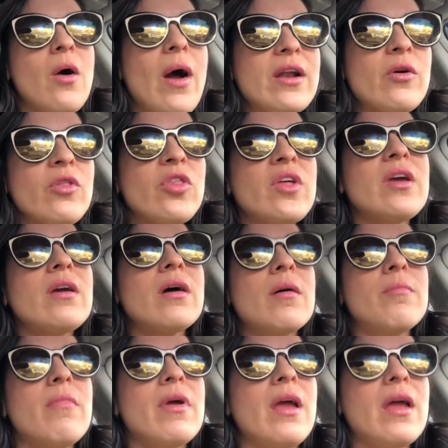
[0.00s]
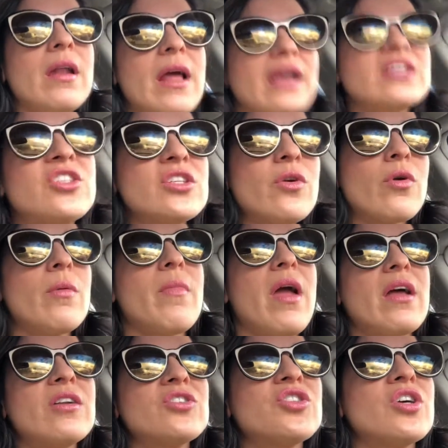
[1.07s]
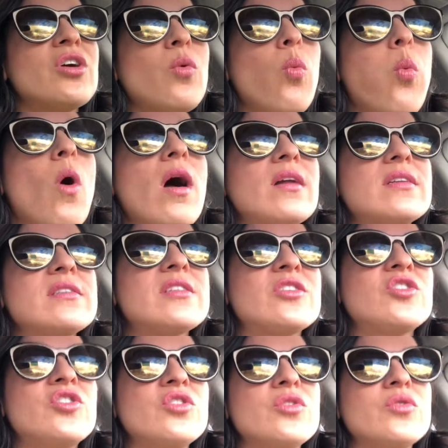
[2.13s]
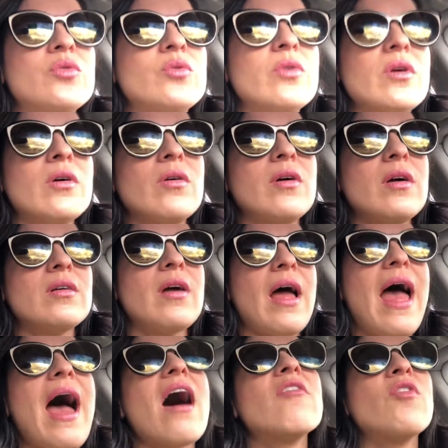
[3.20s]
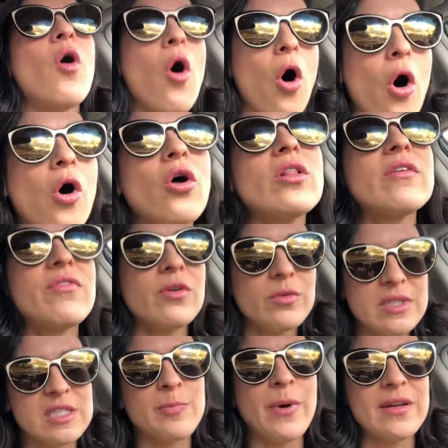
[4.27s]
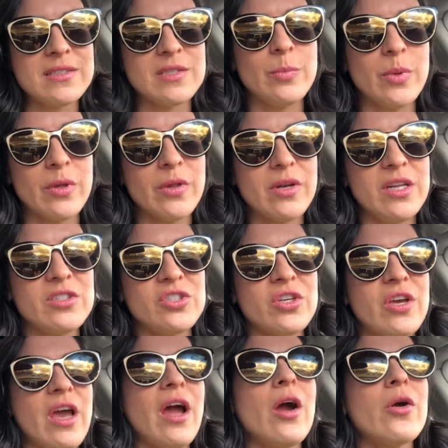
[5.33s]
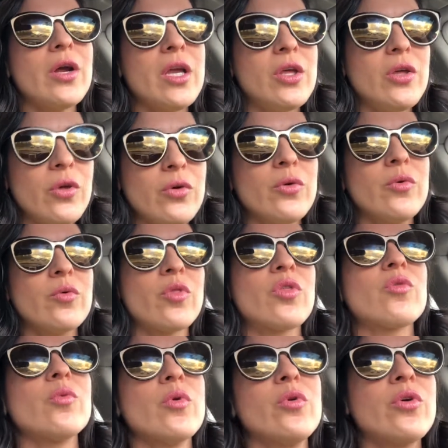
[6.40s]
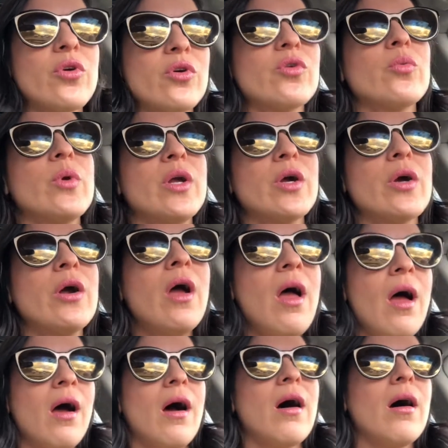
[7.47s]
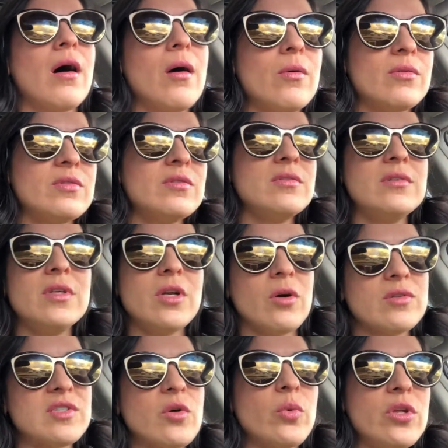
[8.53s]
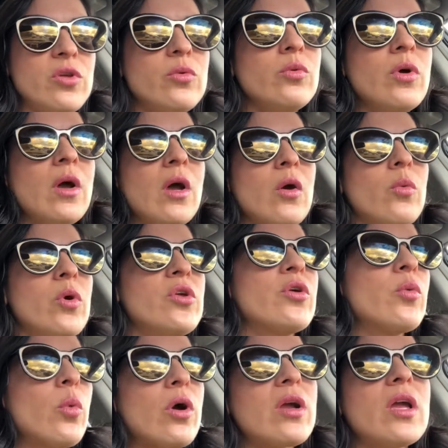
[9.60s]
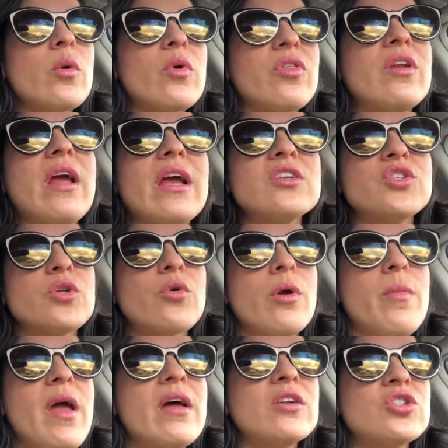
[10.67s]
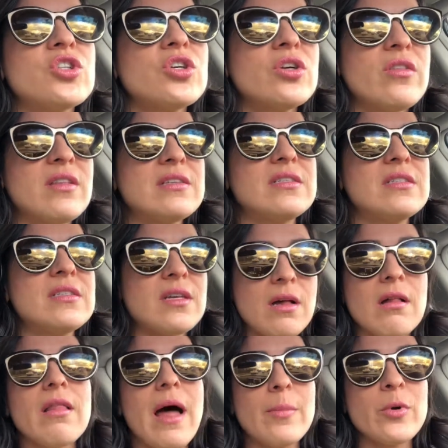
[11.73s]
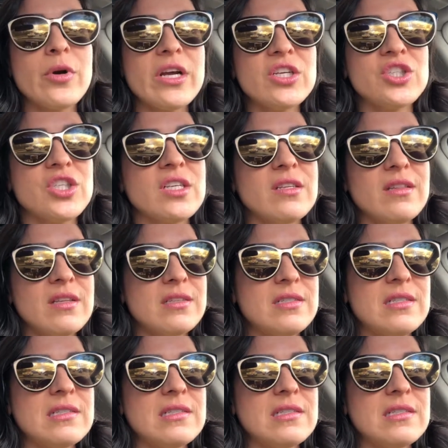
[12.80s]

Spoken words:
I don't think an agent or a manager wants to have all of the responsibility to carry you through your career. So when you're working with an agent or a manager, this is a collaboration.